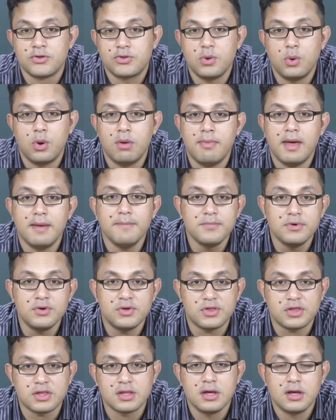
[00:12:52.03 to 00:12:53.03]
So he
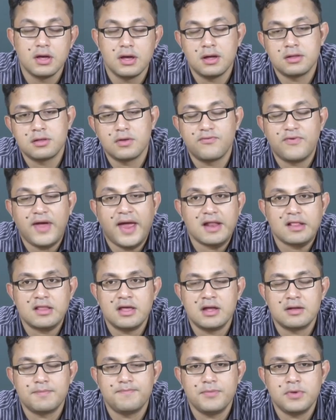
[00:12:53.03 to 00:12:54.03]
remembers uh, the fact
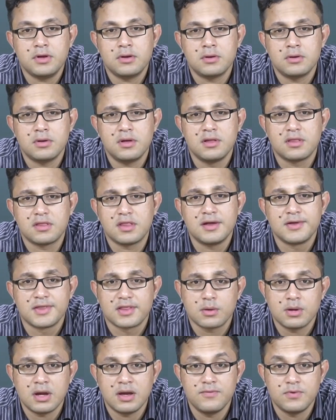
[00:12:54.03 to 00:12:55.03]
that you know his
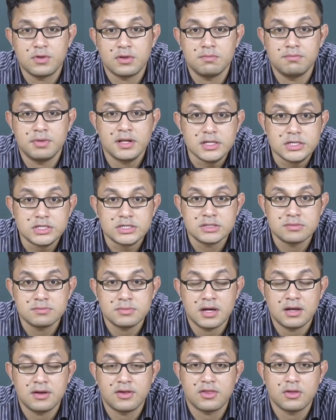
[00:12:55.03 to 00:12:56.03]
son's grave was in
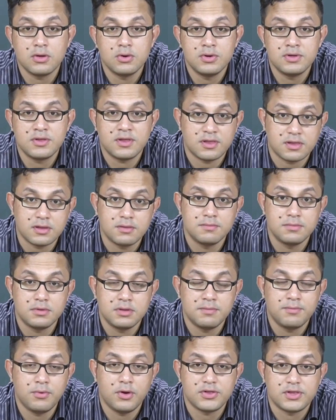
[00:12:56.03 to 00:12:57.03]
Belgium, and so is his,
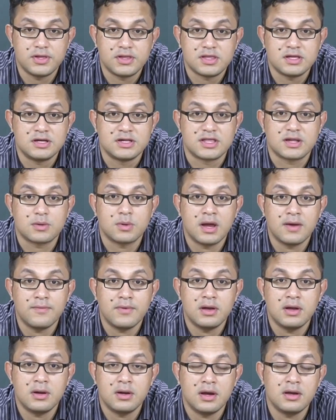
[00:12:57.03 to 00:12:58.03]
the boss's son's
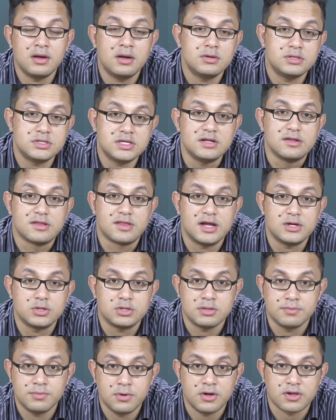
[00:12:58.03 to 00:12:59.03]
grave, and it, and it tells that
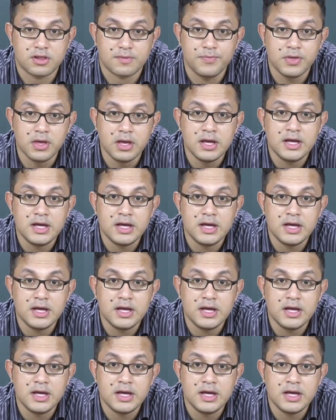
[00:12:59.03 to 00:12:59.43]
to the boss.